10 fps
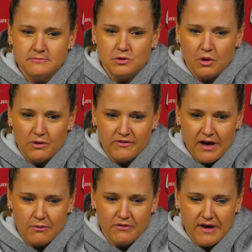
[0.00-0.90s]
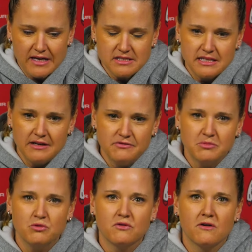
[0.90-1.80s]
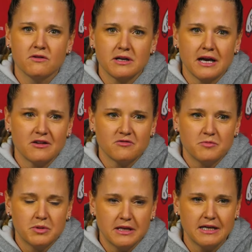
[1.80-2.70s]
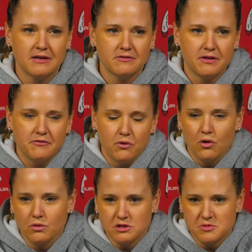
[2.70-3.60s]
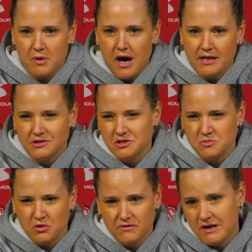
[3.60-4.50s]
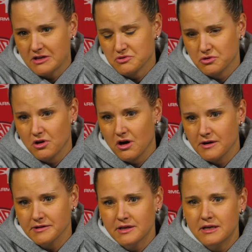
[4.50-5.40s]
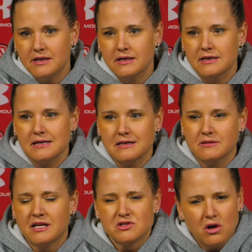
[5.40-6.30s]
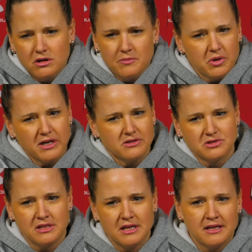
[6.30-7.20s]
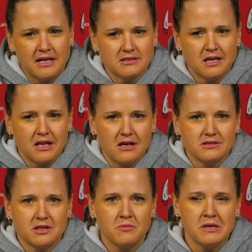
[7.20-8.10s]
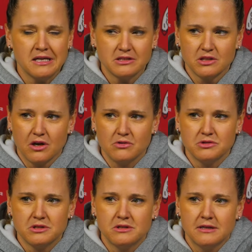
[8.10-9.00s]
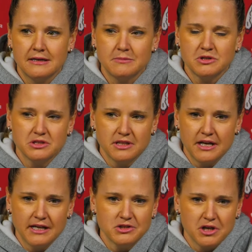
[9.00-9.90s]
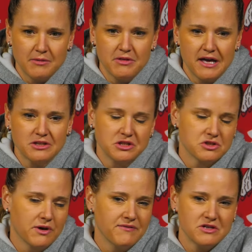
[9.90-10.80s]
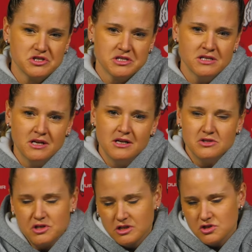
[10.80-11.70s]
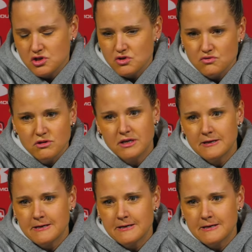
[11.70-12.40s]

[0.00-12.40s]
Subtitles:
We've asked Dev to move over and kind of play a forward spot. She's more of a natural guard. And that's hard on players, and that's not lost on me as a coach. But she's done a nice job with that. She has great vision. She can shoot.